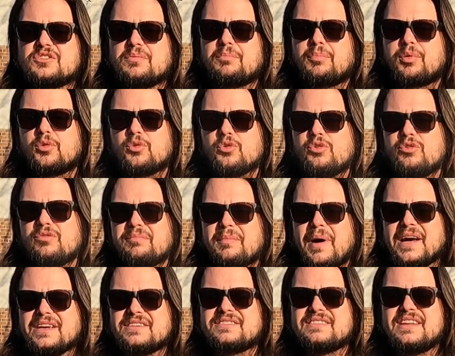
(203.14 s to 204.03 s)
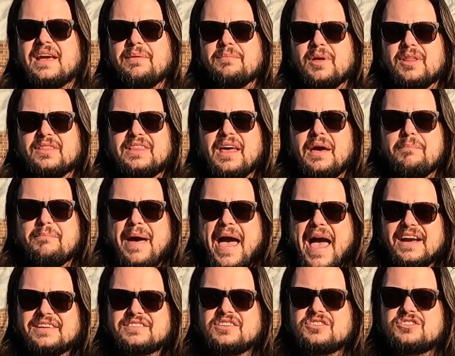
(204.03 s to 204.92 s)
to prove my statement that
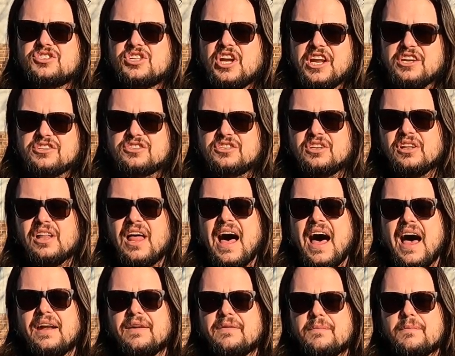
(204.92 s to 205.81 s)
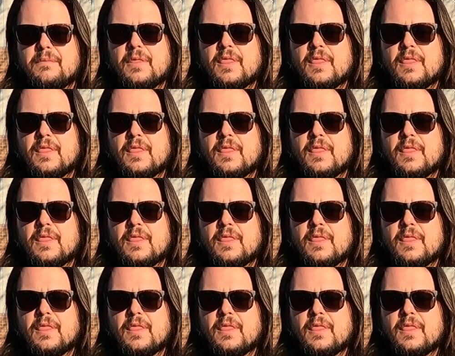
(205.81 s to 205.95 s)
Max has changed a lot.